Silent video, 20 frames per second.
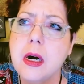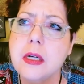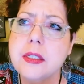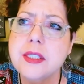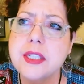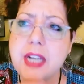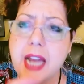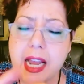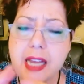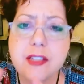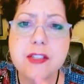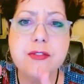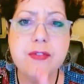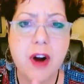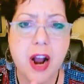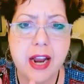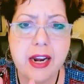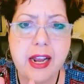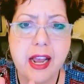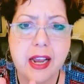today is
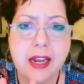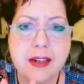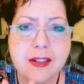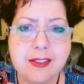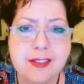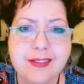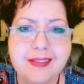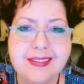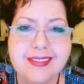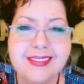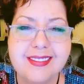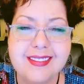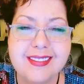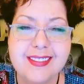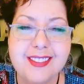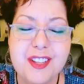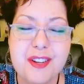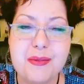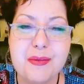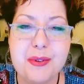Friday.
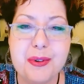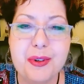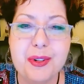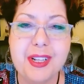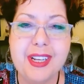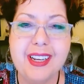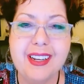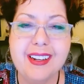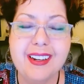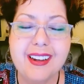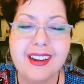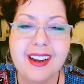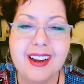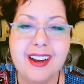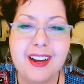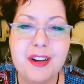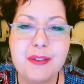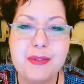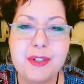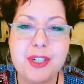The ruling
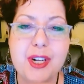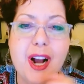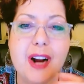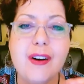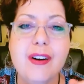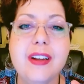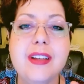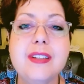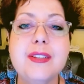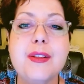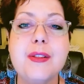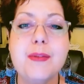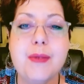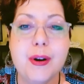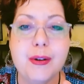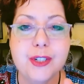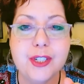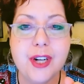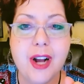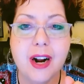chakra is the
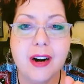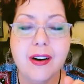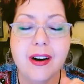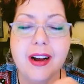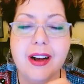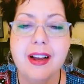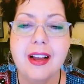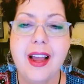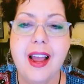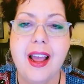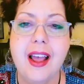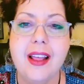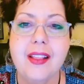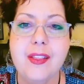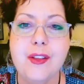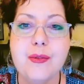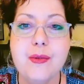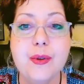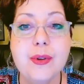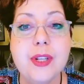throat chakra,
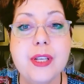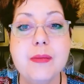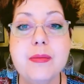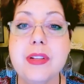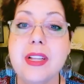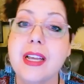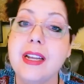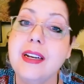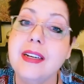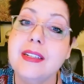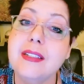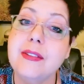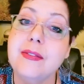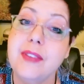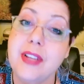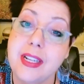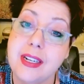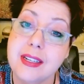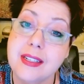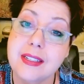and the ruling planet is
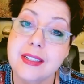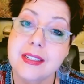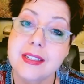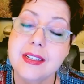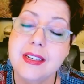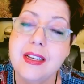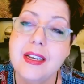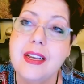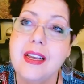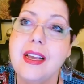Venus.